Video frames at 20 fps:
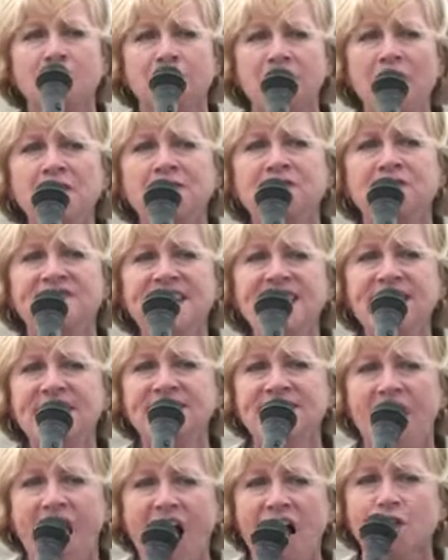
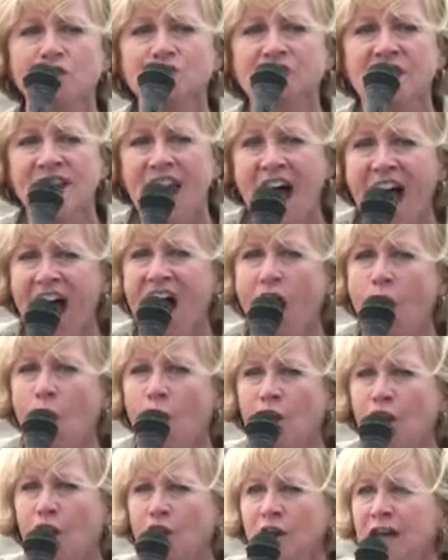$15 an
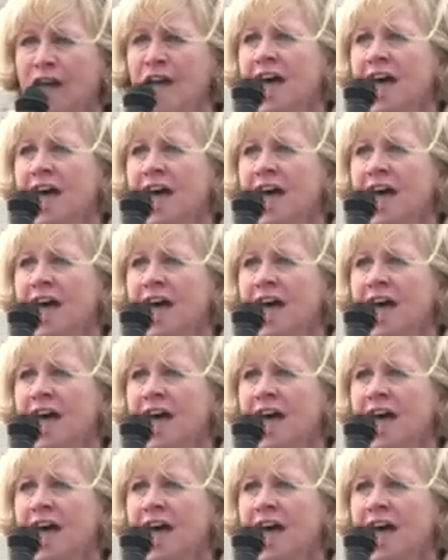hour